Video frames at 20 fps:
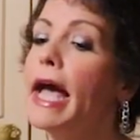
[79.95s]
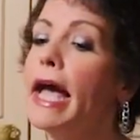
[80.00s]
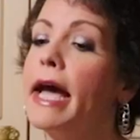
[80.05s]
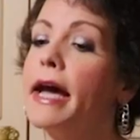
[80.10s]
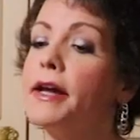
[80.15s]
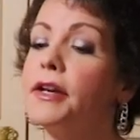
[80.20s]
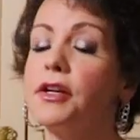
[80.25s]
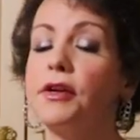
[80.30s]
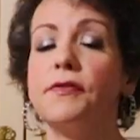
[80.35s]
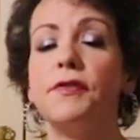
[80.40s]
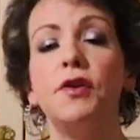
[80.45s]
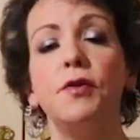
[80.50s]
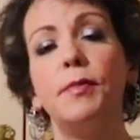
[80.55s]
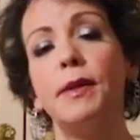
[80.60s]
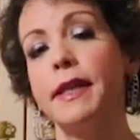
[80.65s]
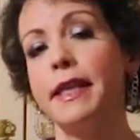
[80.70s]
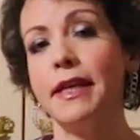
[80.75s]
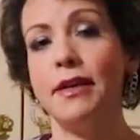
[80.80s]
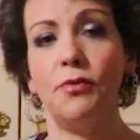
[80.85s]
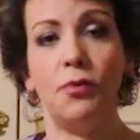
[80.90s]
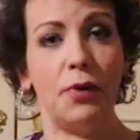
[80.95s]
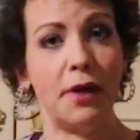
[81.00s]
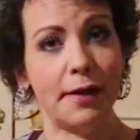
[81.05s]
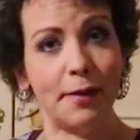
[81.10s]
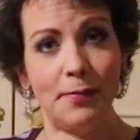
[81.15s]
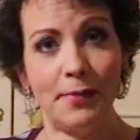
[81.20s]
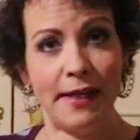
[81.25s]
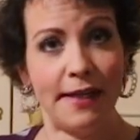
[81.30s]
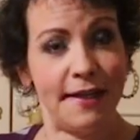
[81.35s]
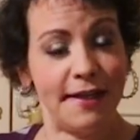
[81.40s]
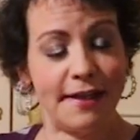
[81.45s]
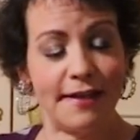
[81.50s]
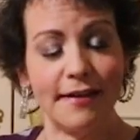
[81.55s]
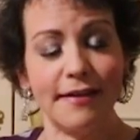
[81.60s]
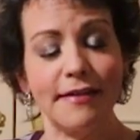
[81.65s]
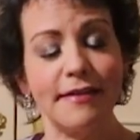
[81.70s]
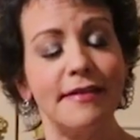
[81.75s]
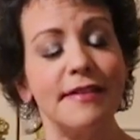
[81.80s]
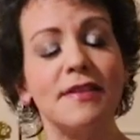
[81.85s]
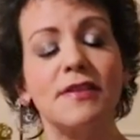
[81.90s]
And if you believe
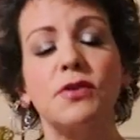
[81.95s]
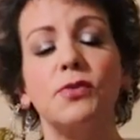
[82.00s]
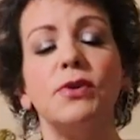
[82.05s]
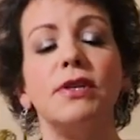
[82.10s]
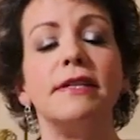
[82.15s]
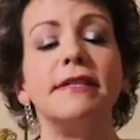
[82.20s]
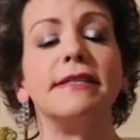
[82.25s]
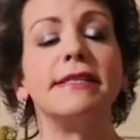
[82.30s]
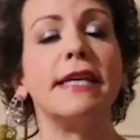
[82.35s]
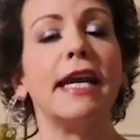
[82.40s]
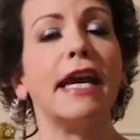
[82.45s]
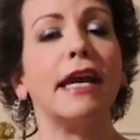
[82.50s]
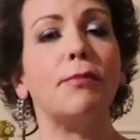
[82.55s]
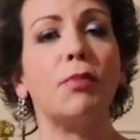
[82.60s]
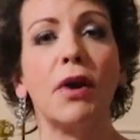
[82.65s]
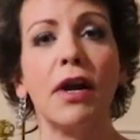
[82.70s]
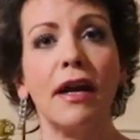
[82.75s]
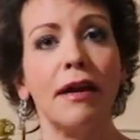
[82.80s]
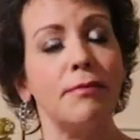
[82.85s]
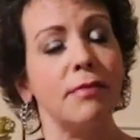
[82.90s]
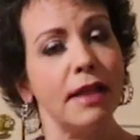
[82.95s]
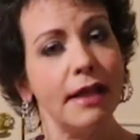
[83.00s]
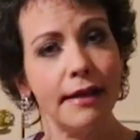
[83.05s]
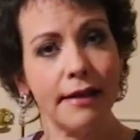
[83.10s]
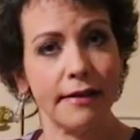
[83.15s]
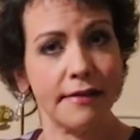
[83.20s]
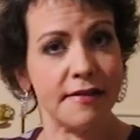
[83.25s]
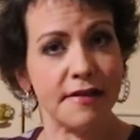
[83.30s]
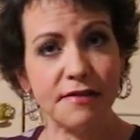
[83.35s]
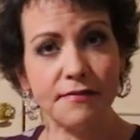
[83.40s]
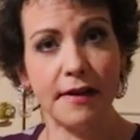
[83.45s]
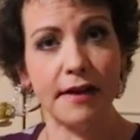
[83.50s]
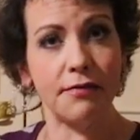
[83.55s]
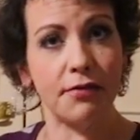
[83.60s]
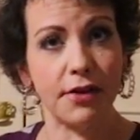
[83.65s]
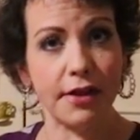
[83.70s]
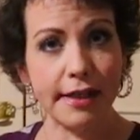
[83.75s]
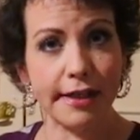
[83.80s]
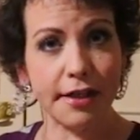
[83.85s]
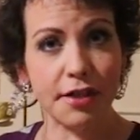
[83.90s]
Wikipedia, this was Abraham Lincoln's
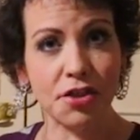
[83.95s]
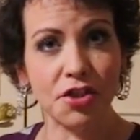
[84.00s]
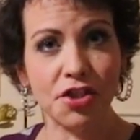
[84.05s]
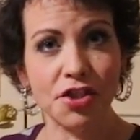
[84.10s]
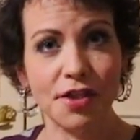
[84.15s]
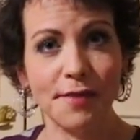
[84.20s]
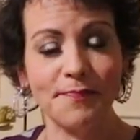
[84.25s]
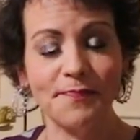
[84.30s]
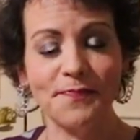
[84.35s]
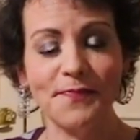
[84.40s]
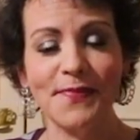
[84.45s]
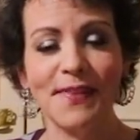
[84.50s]
favorite dish.